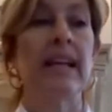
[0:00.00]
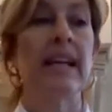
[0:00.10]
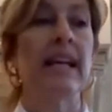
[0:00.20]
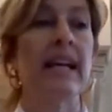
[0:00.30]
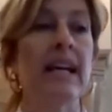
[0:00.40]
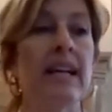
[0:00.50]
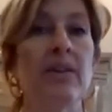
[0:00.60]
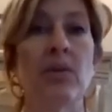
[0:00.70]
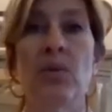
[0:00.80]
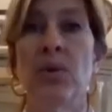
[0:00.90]

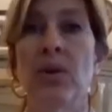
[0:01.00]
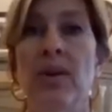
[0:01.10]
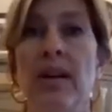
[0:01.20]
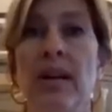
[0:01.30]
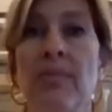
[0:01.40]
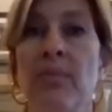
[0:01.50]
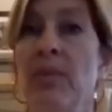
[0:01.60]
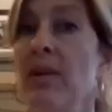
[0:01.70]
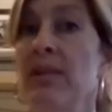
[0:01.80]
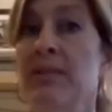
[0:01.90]
and or um,
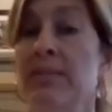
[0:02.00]
we always